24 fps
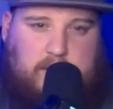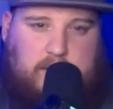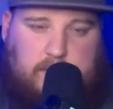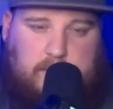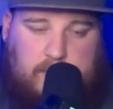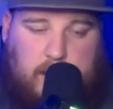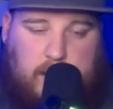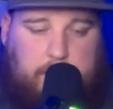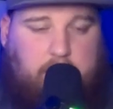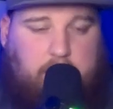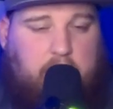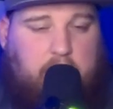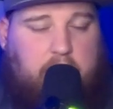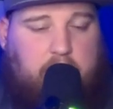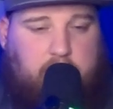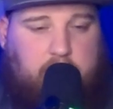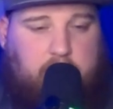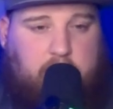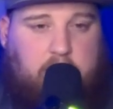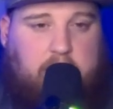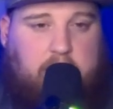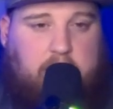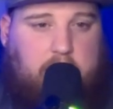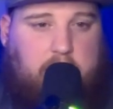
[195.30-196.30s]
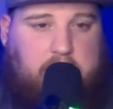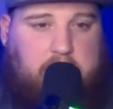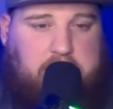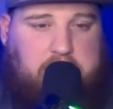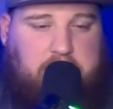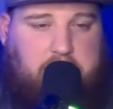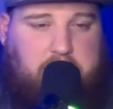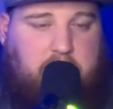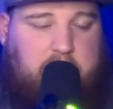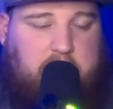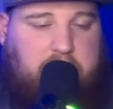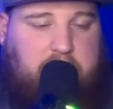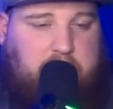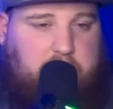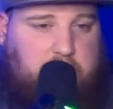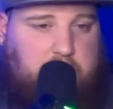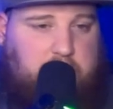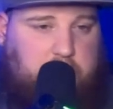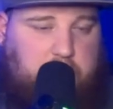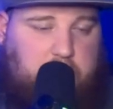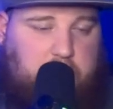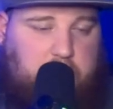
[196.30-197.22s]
They played good down the stretch.